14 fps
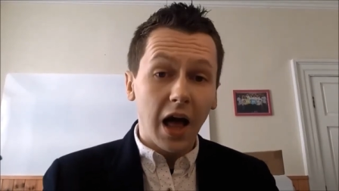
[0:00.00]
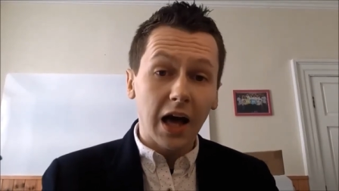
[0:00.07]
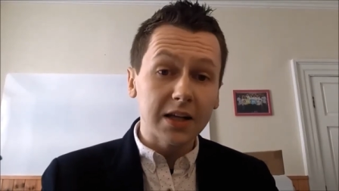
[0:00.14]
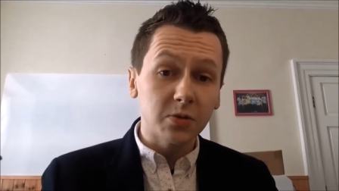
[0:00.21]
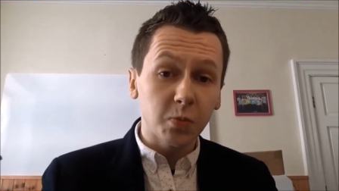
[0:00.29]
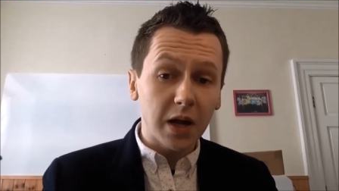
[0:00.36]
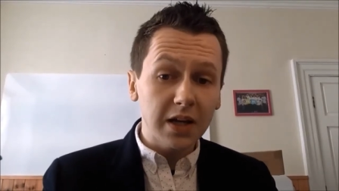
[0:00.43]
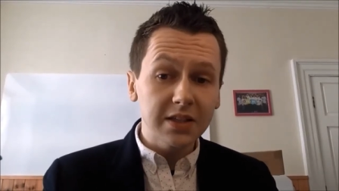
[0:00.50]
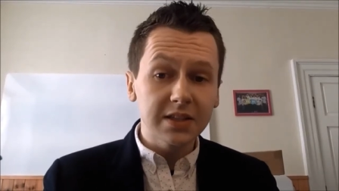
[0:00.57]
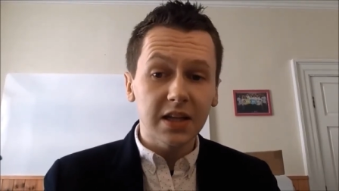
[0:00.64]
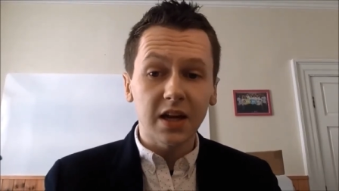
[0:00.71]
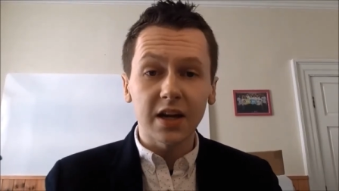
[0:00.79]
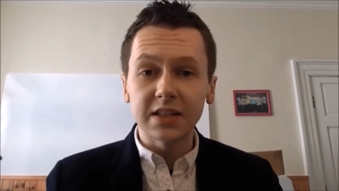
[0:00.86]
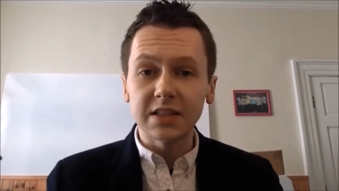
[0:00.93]
as well as
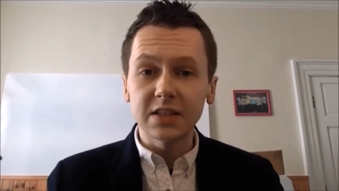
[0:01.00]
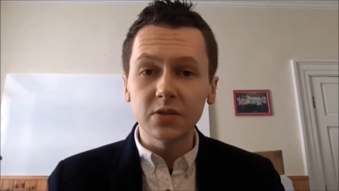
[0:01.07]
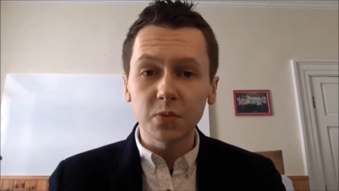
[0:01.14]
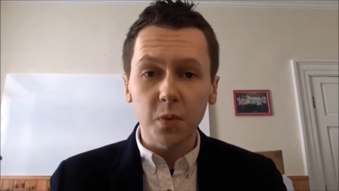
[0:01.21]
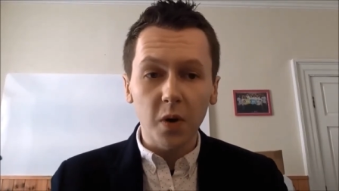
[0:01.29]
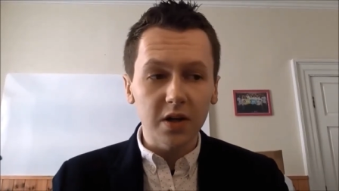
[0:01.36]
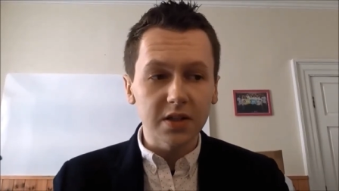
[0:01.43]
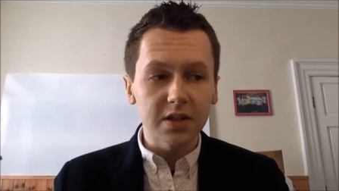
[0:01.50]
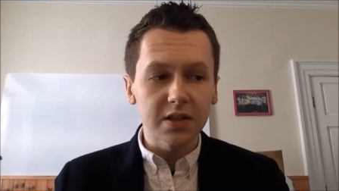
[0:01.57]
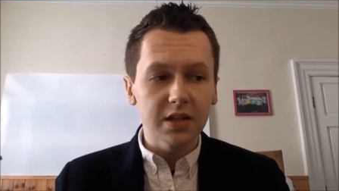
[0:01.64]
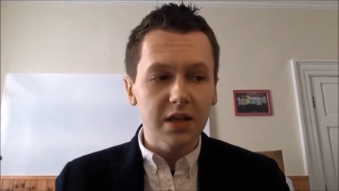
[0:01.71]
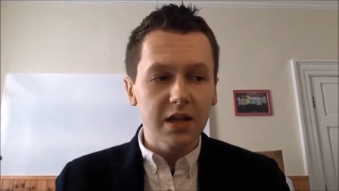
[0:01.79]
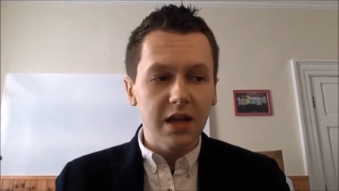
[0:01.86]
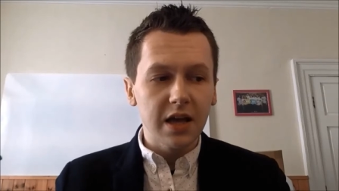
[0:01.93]
that I didn't want
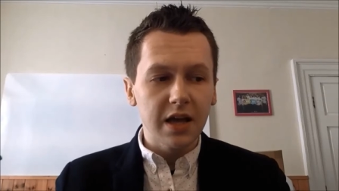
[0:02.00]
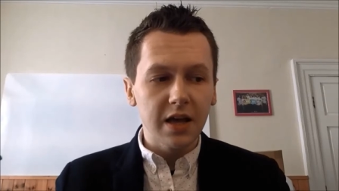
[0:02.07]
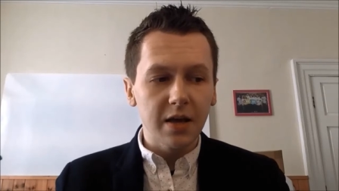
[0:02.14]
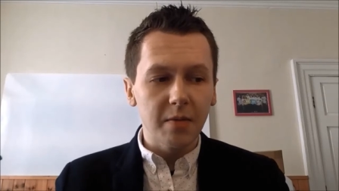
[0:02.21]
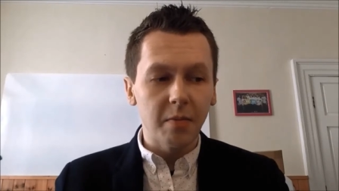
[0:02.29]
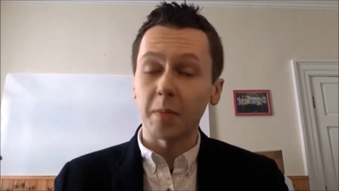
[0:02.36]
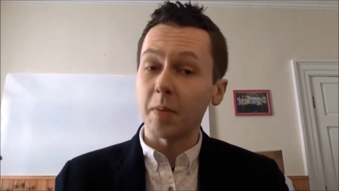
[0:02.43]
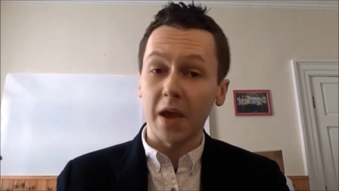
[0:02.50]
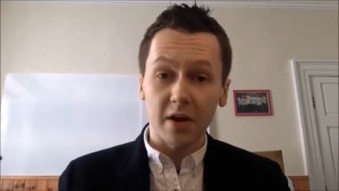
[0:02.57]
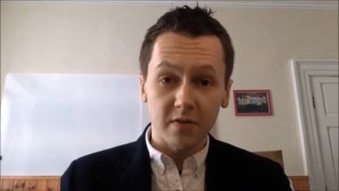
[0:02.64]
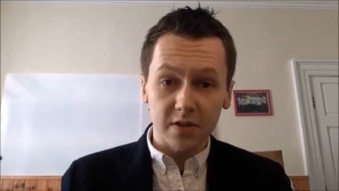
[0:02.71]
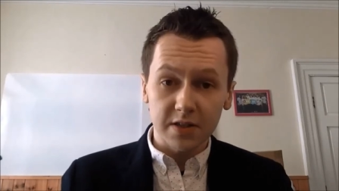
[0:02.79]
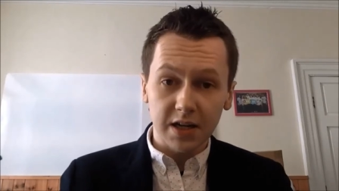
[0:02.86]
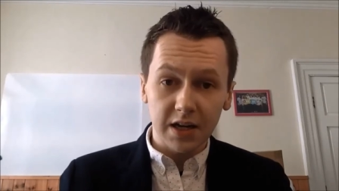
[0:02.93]
my
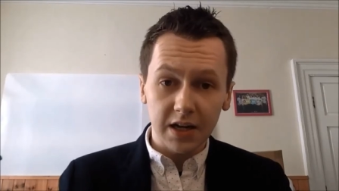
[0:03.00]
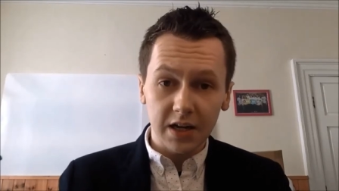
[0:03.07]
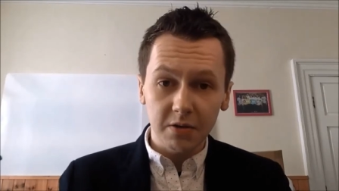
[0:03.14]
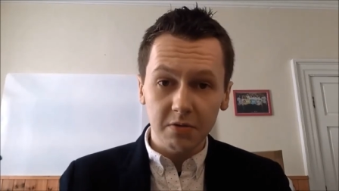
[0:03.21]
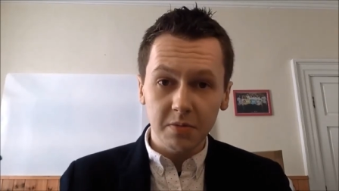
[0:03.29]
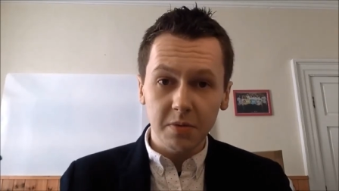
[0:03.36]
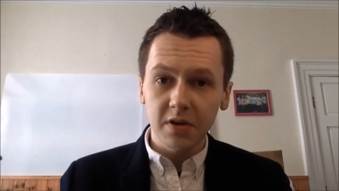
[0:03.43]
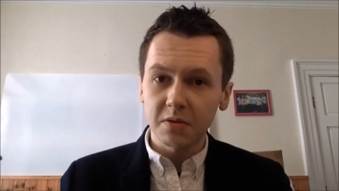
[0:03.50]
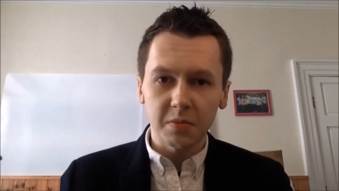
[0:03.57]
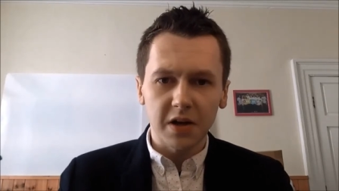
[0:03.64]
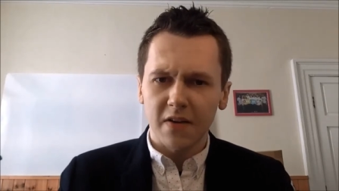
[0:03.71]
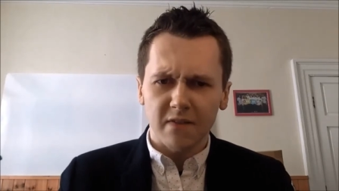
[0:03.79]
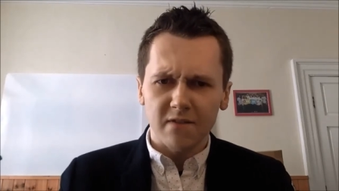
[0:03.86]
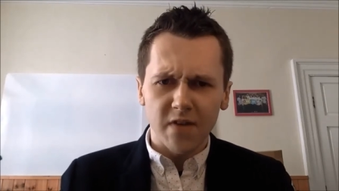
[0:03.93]
parents telling anyone about it and
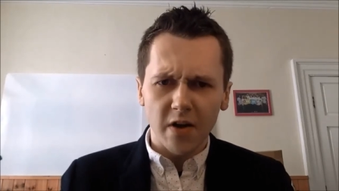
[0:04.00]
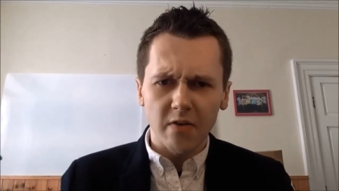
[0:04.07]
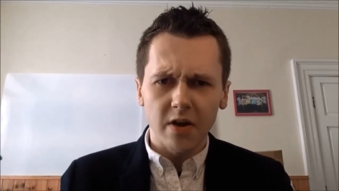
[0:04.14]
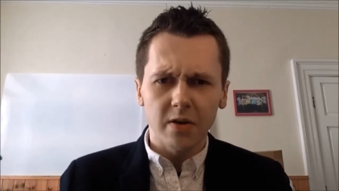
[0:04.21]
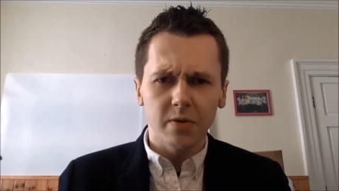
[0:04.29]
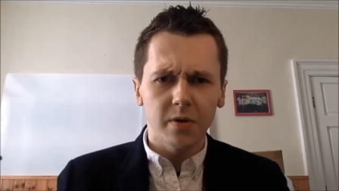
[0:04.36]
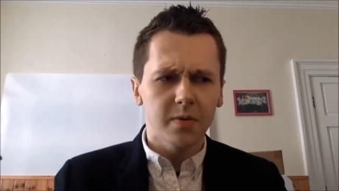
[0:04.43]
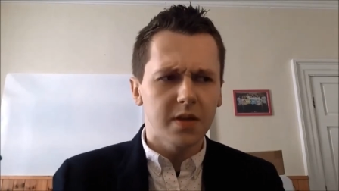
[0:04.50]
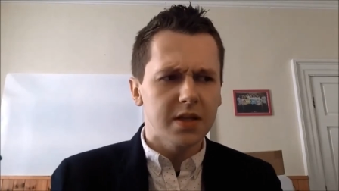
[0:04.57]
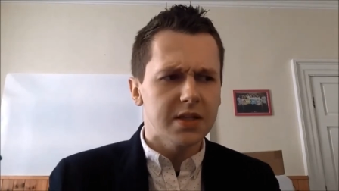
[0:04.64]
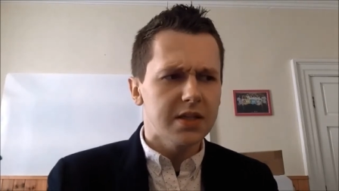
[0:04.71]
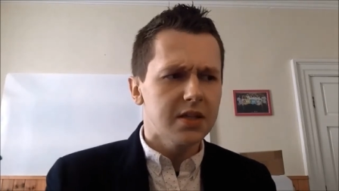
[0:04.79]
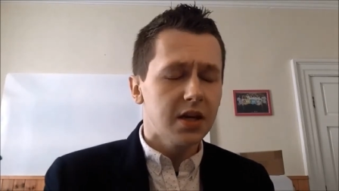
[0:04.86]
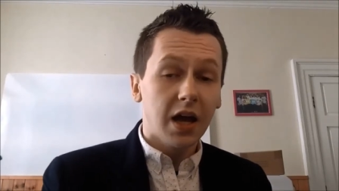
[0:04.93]
would get very annoyed when they
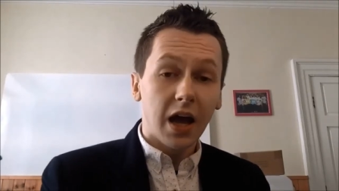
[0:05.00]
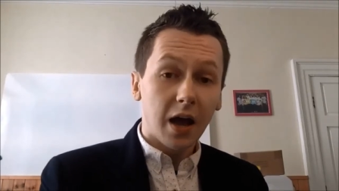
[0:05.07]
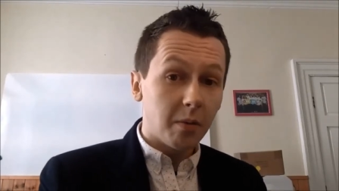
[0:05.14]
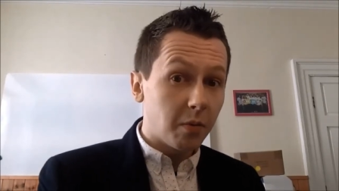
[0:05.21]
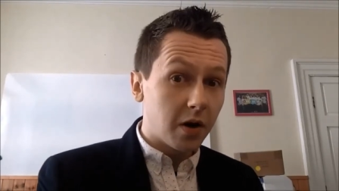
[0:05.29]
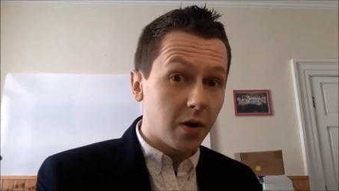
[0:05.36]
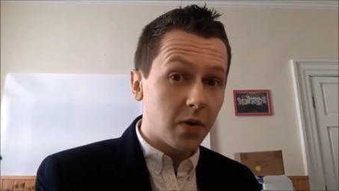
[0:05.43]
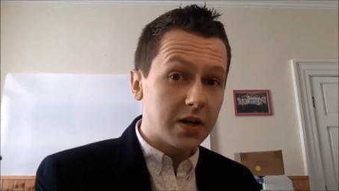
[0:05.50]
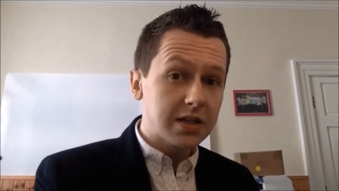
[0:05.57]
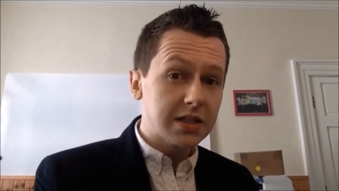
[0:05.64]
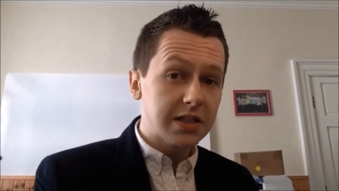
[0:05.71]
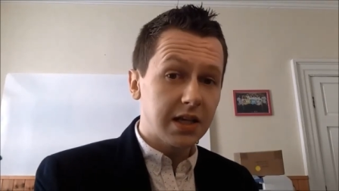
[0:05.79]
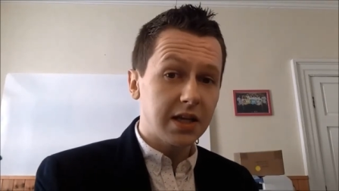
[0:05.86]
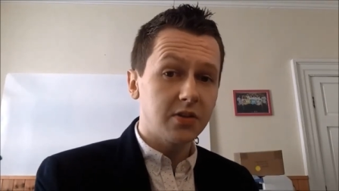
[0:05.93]
did. And when I went
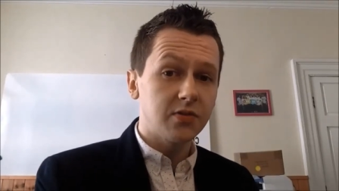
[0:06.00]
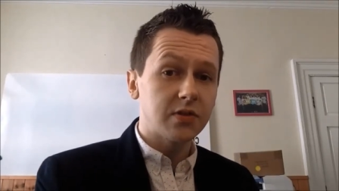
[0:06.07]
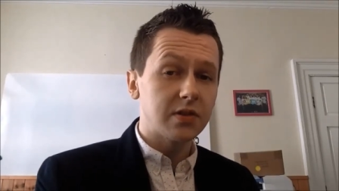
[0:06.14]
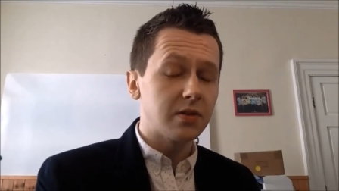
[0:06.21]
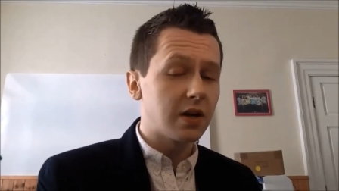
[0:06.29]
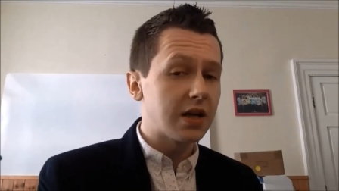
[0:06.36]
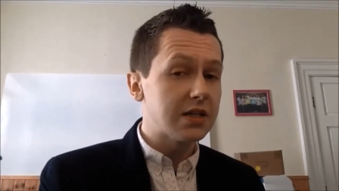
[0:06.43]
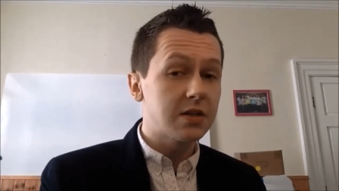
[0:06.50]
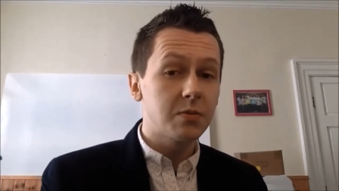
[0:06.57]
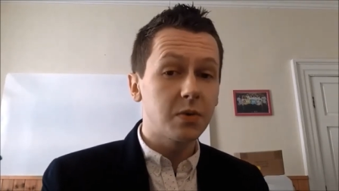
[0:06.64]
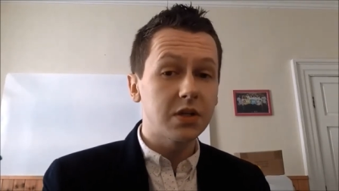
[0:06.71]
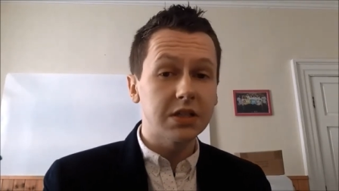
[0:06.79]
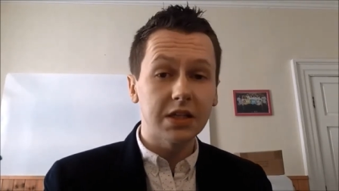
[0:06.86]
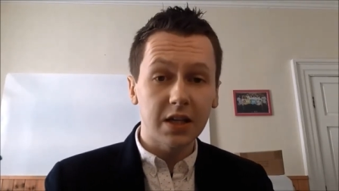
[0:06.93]
to secondary school, I didn't want to